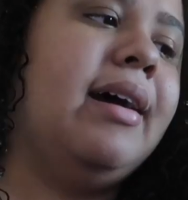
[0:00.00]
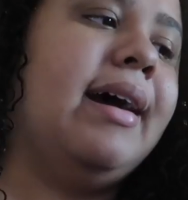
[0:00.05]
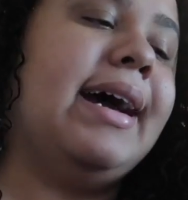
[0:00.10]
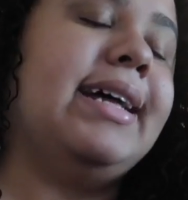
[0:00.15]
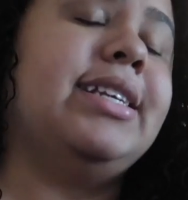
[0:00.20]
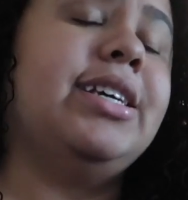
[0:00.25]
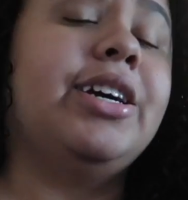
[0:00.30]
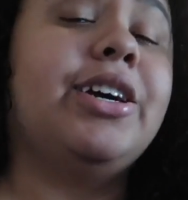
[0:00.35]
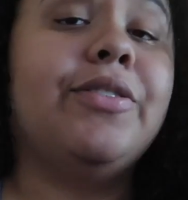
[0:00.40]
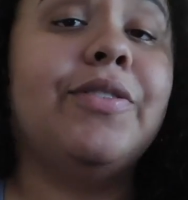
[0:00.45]

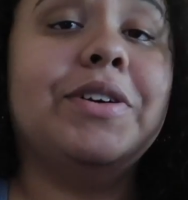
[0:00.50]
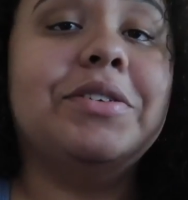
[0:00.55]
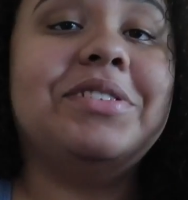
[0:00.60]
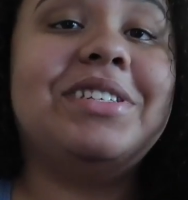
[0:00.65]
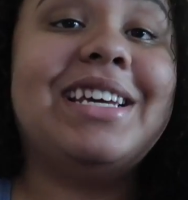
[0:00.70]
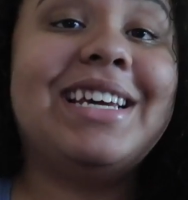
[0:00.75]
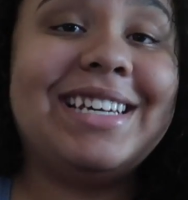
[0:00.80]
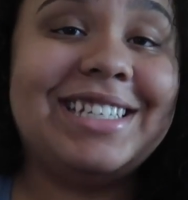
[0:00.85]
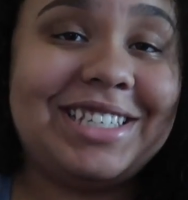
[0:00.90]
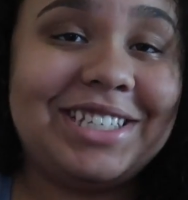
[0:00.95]
I took a
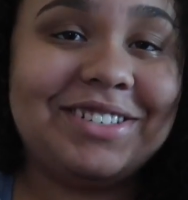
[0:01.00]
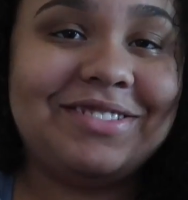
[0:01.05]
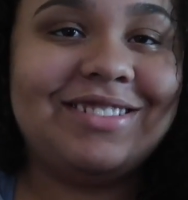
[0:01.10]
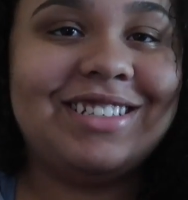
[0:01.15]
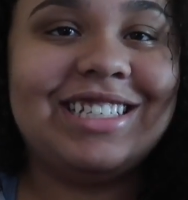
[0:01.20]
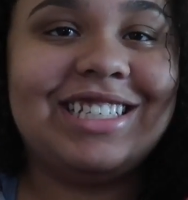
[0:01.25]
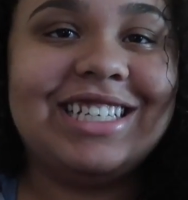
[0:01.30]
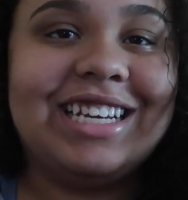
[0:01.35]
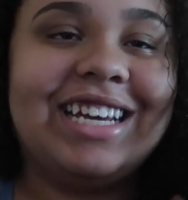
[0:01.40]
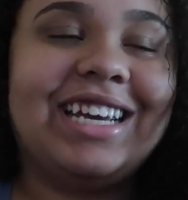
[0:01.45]

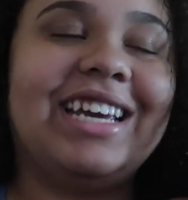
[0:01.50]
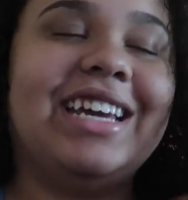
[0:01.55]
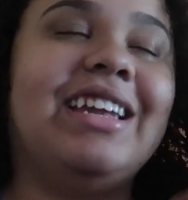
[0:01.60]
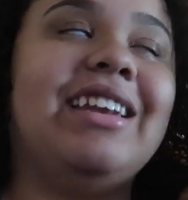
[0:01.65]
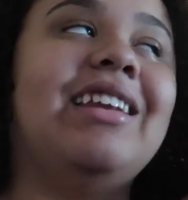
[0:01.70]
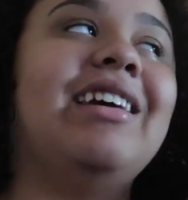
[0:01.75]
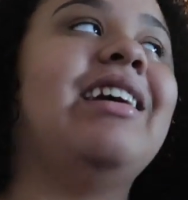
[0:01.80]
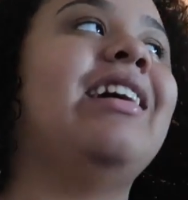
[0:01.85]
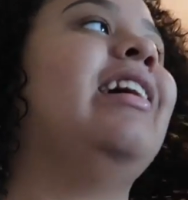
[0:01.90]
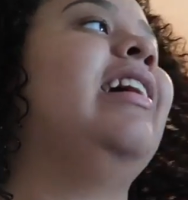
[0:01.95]
rotisserie
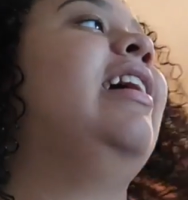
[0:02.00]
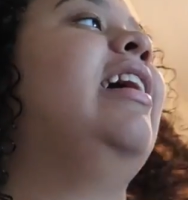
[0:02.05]
chicken,